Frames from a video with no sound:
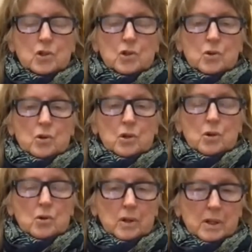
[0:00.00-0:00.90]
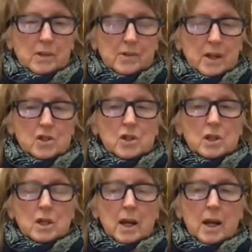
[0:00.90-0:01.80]
your
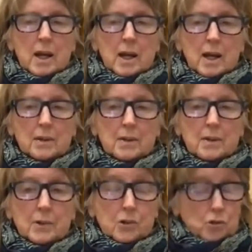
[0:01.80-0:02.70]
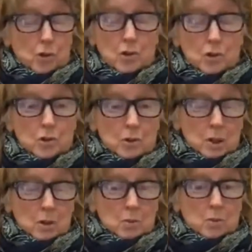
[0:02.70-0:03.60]
organization and the structure
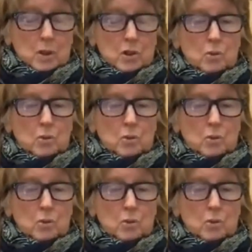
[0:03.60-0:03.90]
on which you